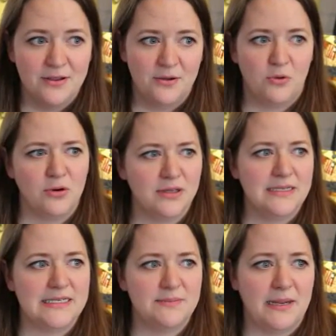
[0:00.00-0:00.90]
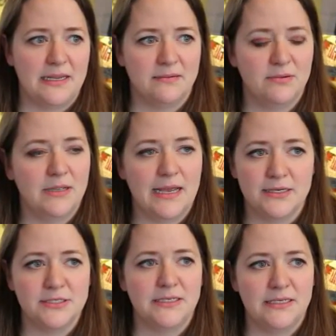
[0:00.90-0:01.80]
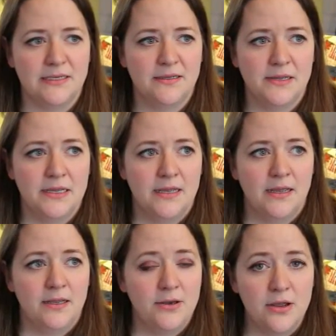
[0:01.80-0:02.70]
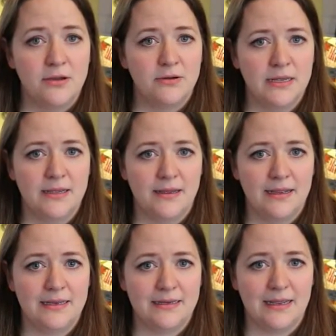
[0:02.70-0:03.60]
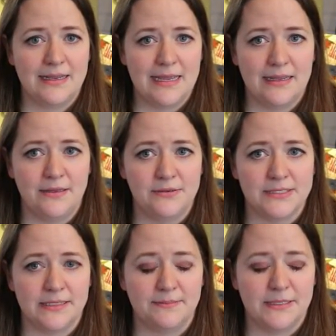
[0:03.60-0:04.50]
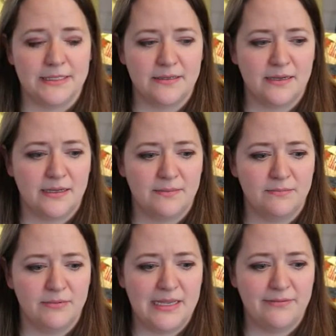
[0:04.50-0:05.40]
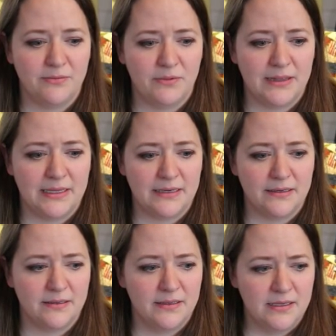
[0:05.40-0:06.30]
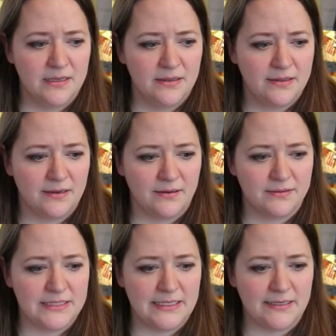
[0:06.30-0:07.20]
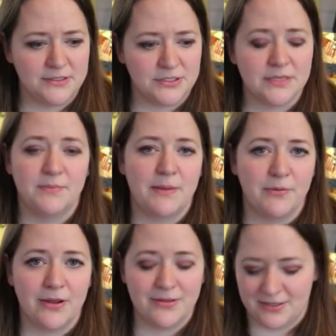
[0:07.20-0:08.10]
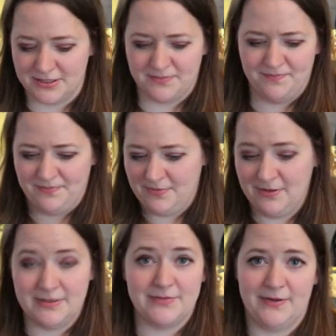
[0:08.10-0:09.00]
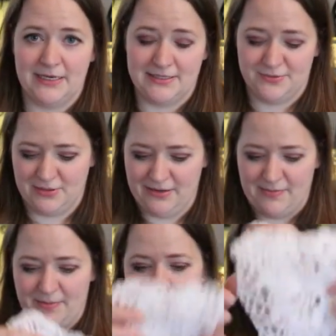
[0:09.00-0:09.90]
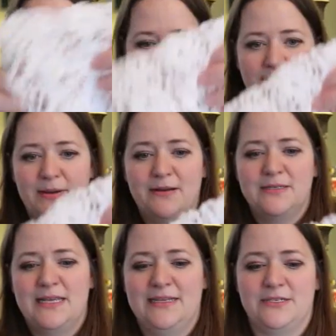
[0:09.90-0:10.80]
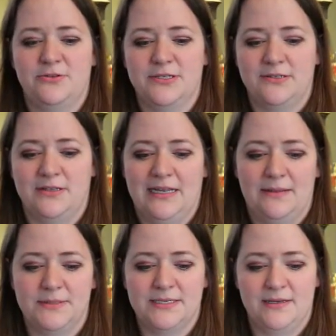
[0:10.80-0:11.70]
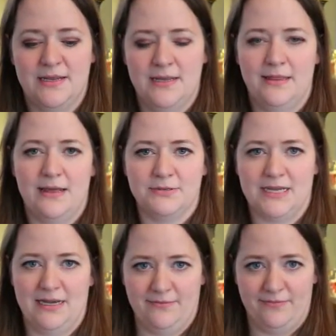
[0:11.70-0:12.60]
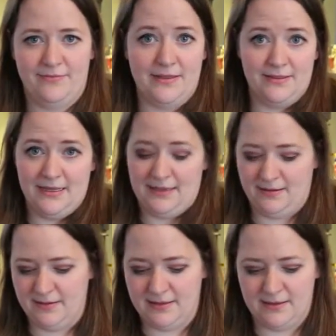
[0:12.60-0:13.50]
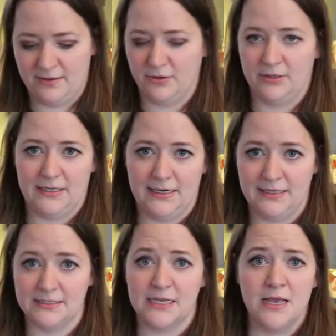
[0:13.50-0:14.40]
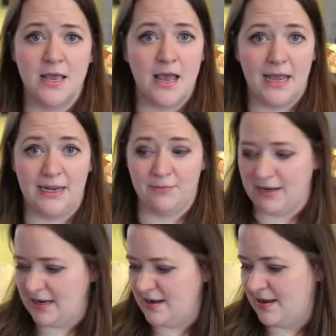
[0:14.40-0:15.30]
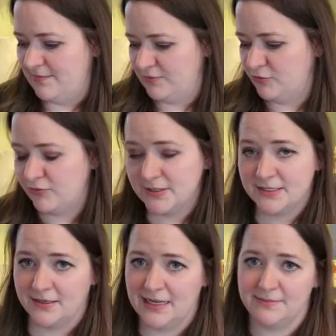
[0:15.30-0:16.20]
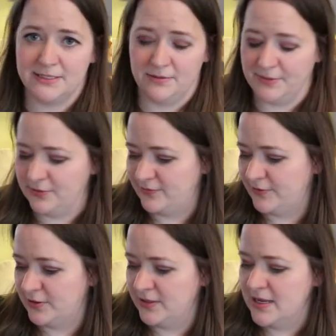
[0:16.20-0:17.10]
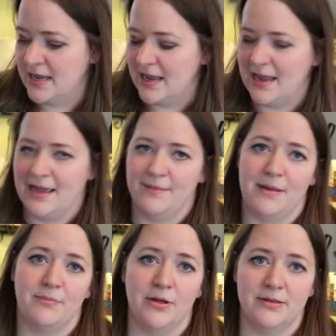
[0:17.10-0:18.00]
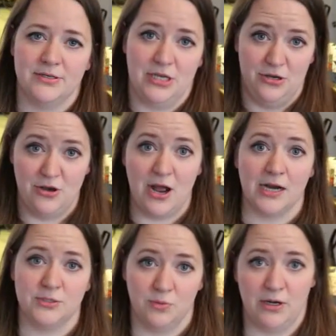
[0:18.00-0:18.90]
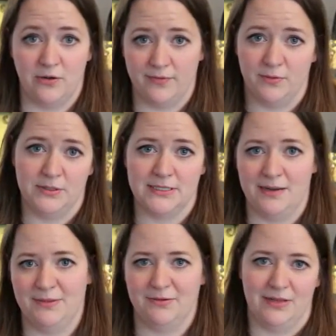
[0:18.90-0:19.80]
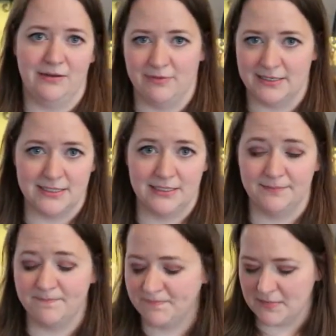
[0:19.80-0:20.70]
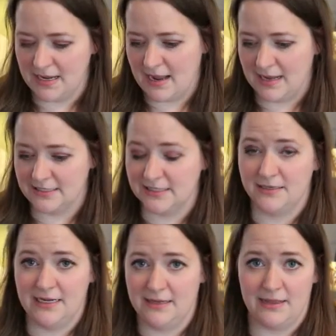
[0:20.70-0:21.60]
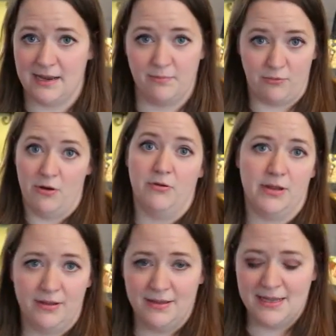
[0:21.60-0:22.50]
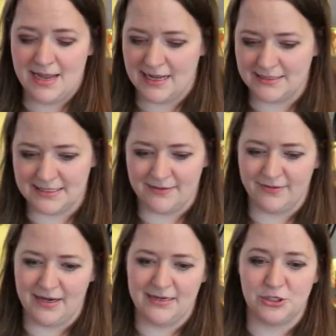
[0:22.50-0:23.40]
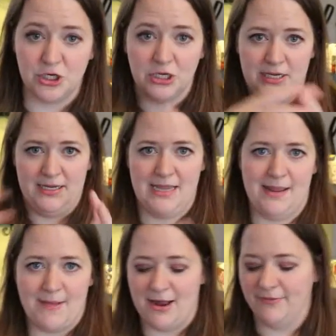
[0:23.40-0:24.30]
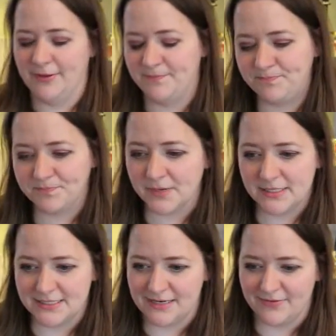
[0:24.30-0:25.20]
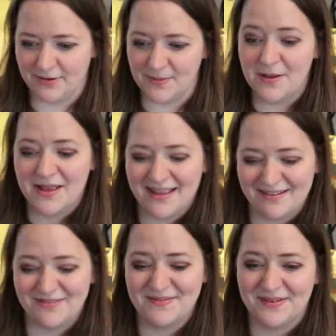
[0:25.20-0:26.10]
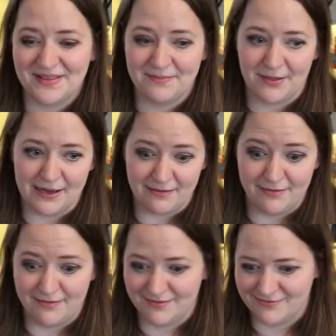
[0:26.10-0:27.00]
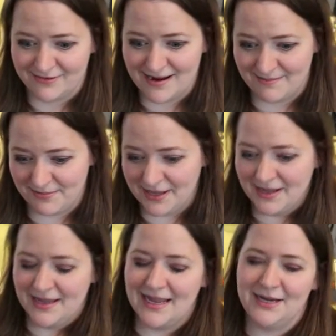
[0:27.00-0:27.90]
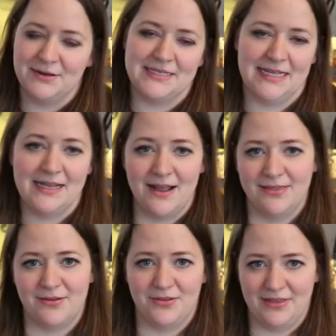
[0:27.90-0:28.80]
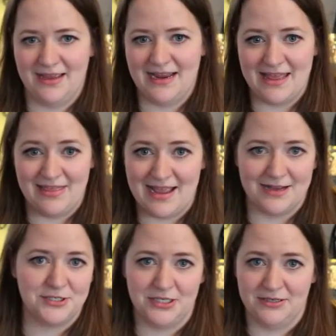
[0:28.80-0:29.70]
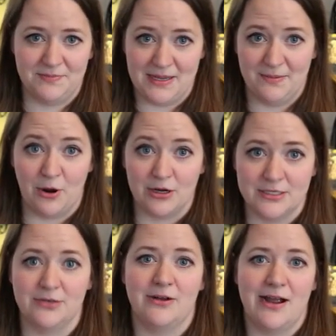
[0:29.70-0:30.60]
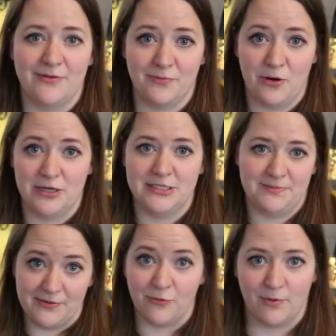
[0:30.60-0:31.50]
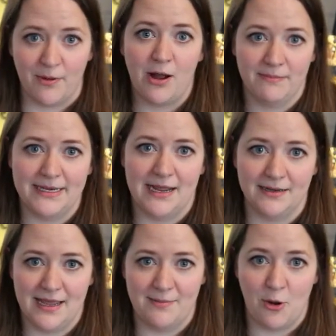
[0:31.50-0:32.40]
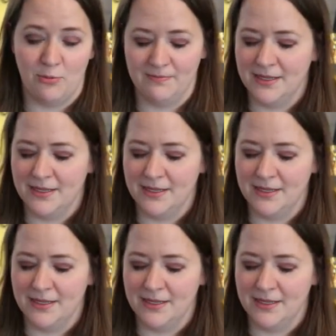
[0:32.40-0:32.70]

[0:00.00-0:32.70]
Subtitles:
Or at least no, I can't use them even when they're teenagers. My brothers, I had this funny story of my brothers. My parents had these crystal lamps, and that was kind of the thing in the early 90s. Anyway, crystal lamps, they're beautiful, and my brothers knocked one over one time when they were like wrestling, and it like broke and stuff, and a chunk came out of it and stuff, and I remember them like, oh crap. Anyway, so they got the whole thing, and they actually became an arts and crafts project before mom and dad came home.